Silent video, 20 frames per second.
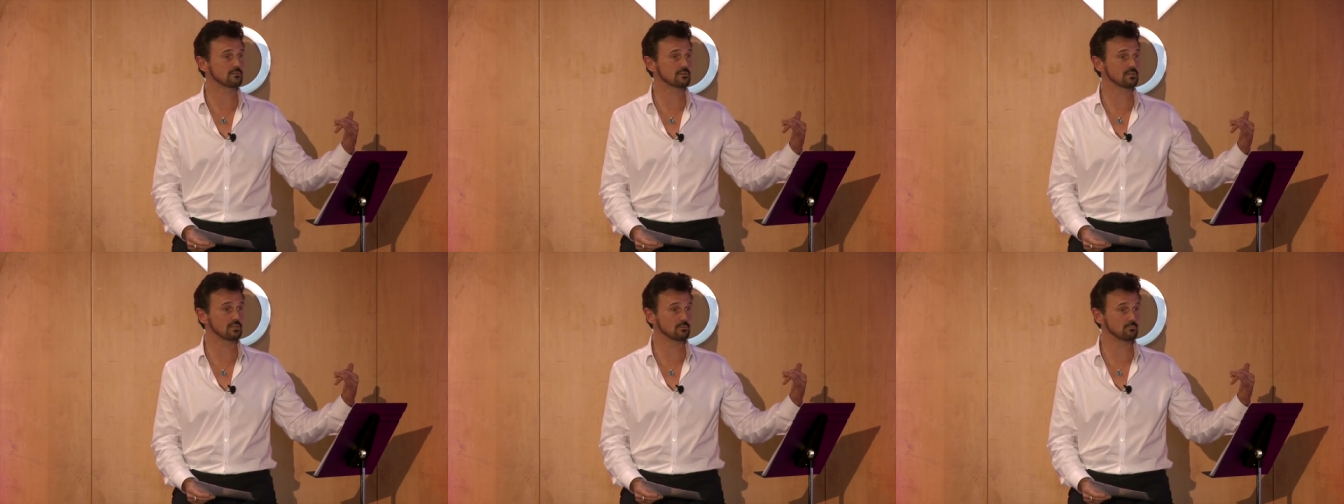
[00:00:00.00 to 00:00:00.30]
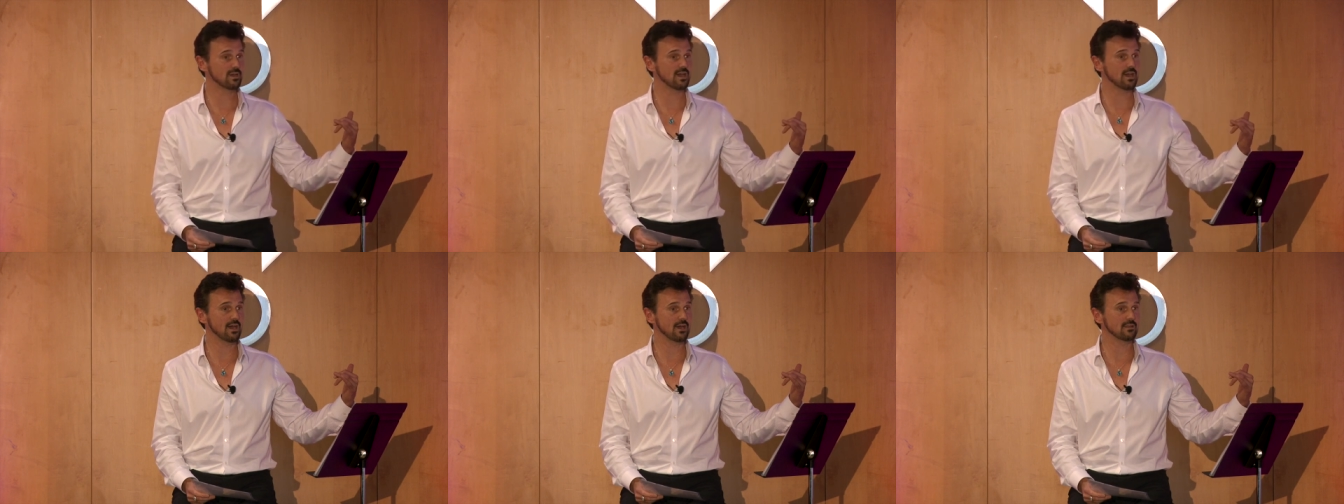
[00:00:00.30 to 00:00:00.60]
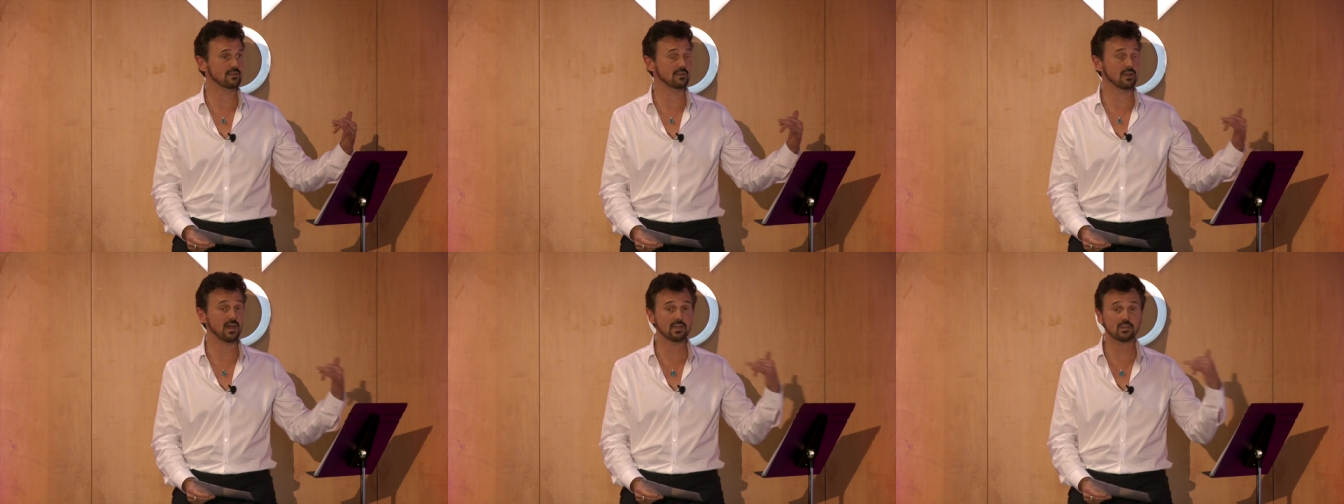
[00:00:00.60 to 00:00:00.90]
in
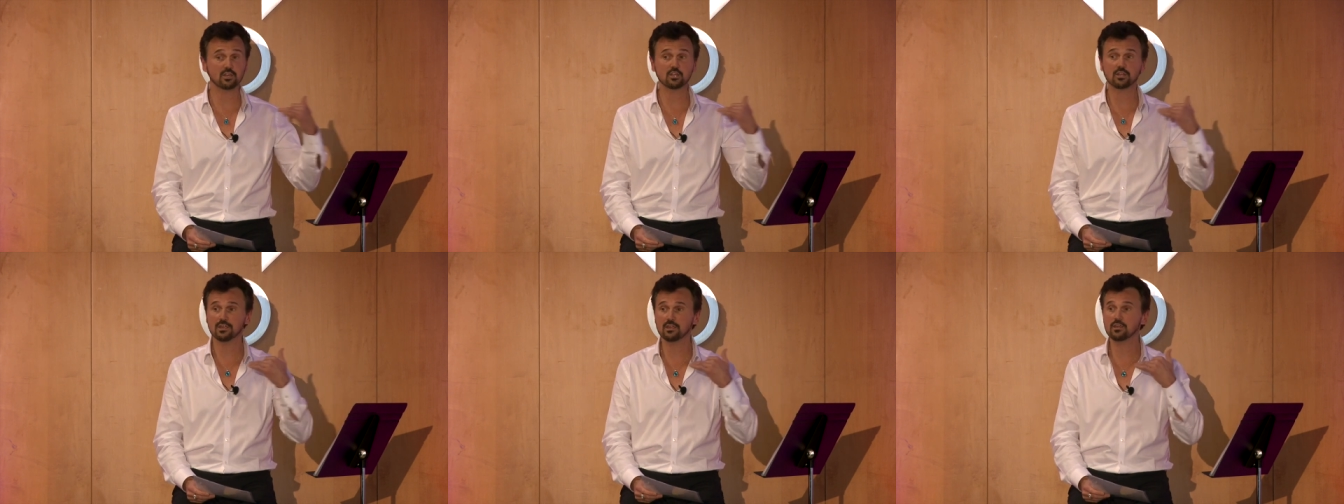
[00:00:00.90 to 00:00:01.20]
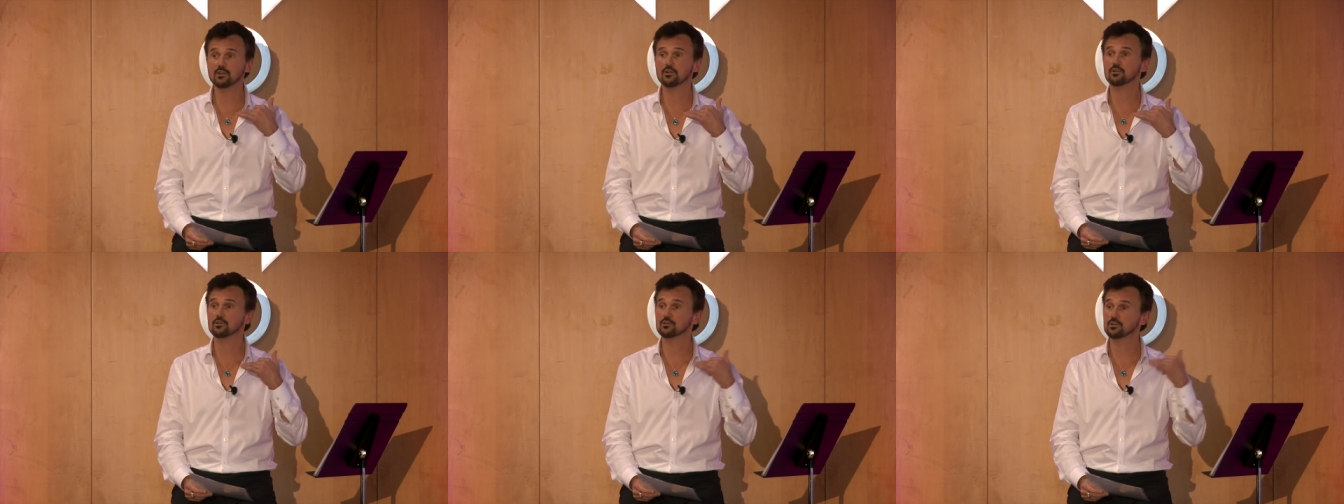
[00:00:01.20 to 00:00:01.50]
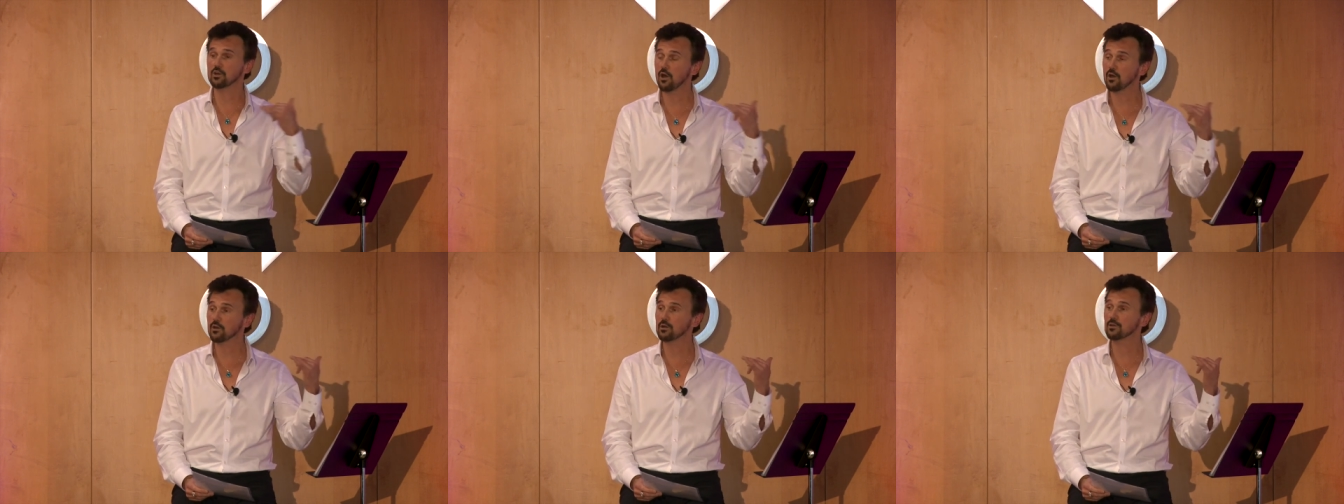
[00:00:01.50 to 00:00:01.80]
bed, and I could hear her
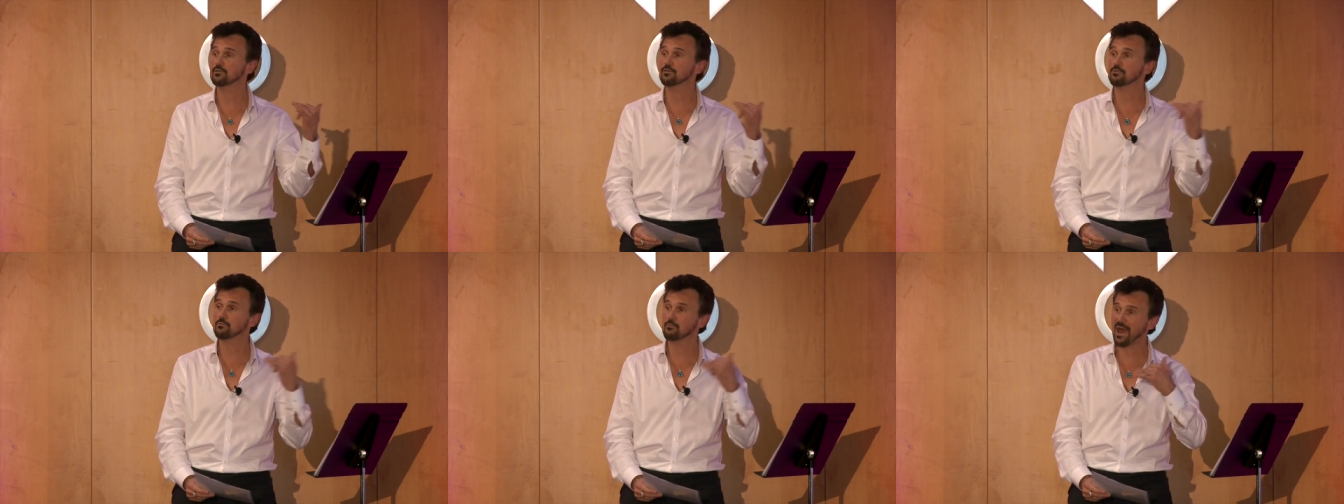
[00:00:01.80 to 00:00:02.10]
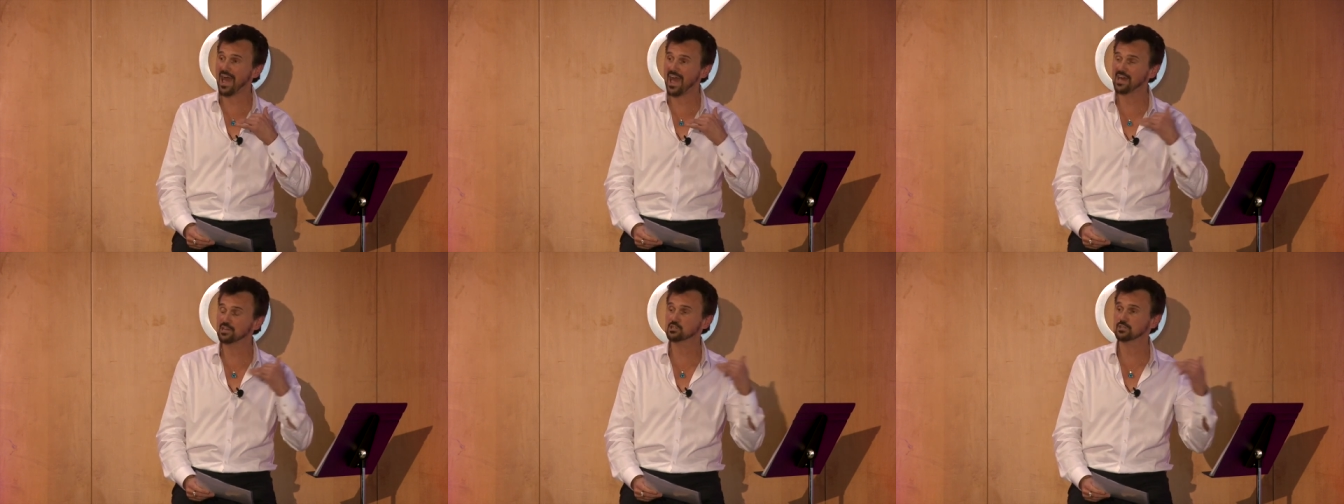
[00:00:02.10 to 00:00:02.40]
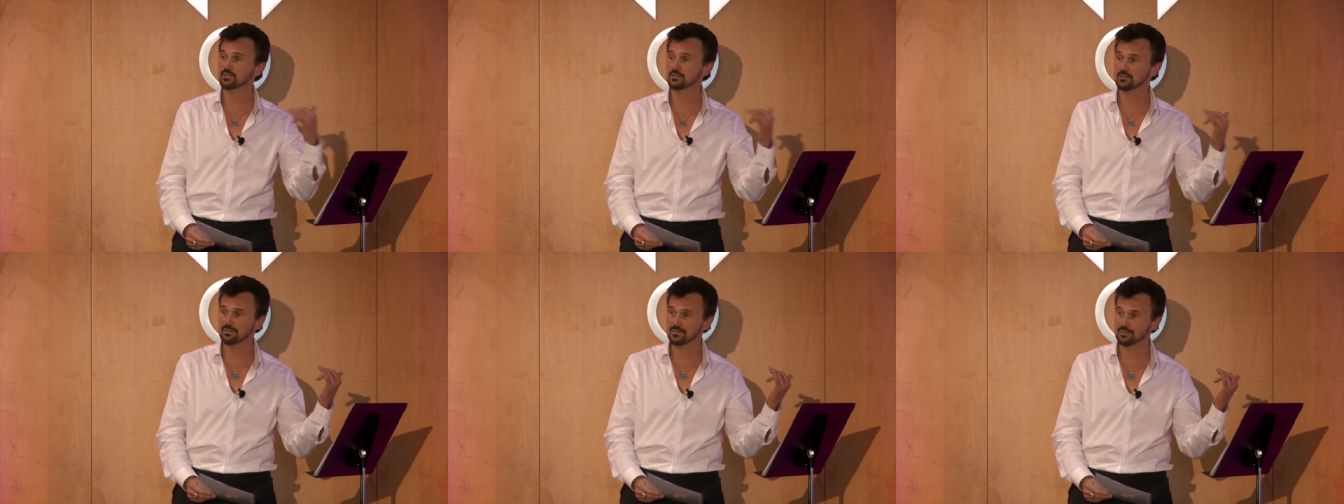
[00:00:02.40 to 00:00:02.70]
daughter
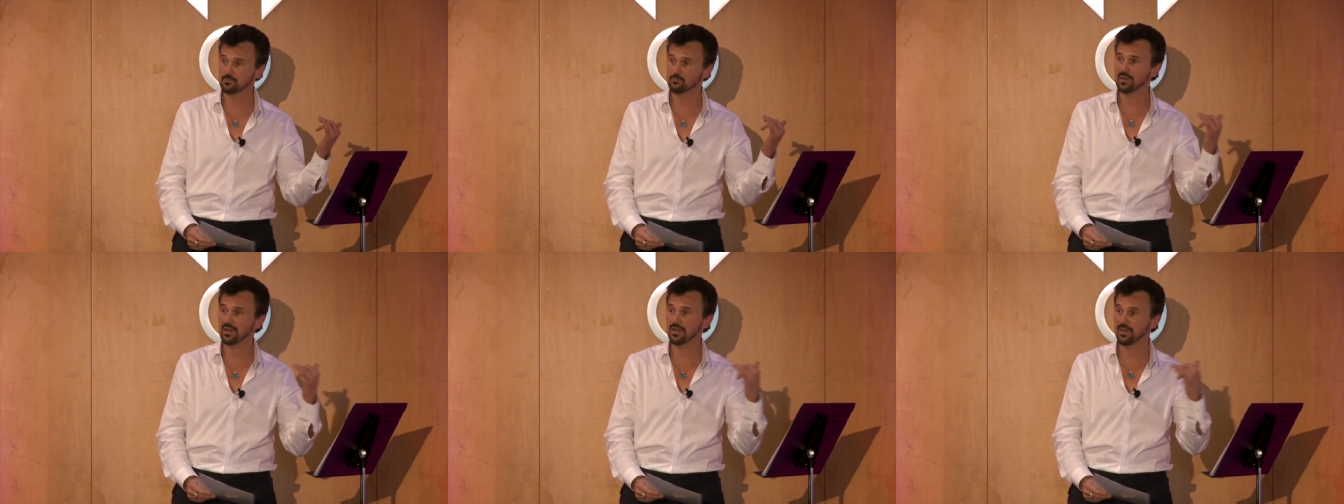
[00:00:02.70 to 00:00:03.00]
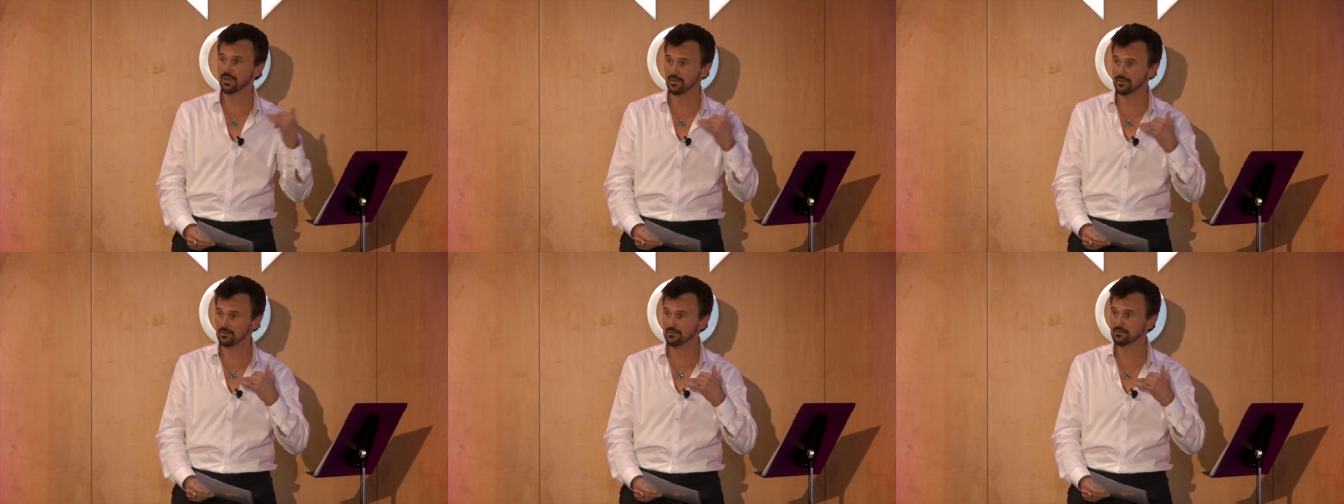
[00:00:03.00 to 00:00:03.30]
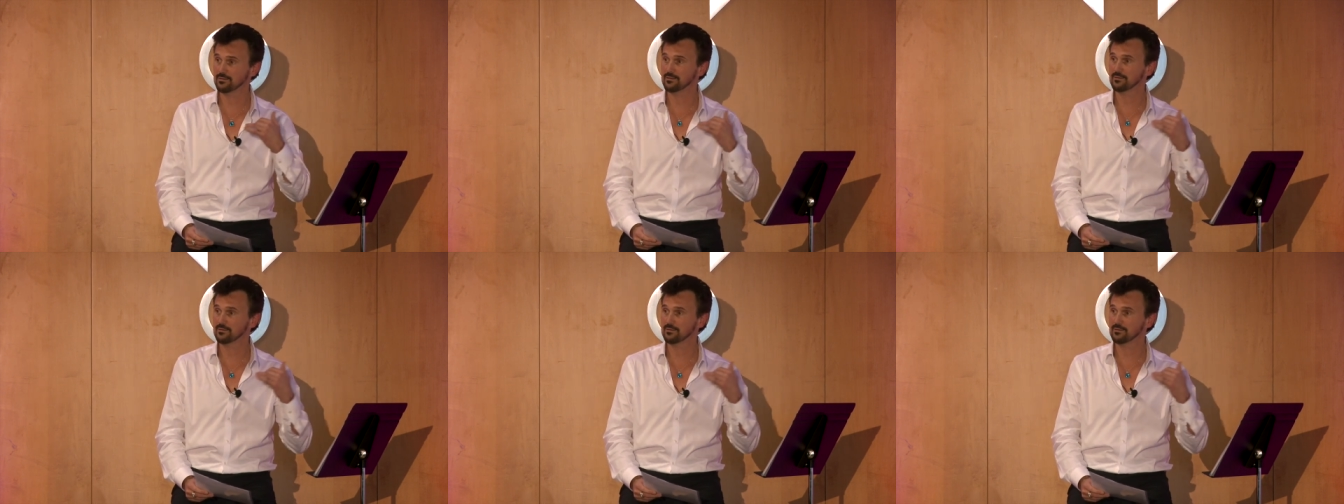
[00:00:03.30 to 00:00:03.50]
thrashing in pain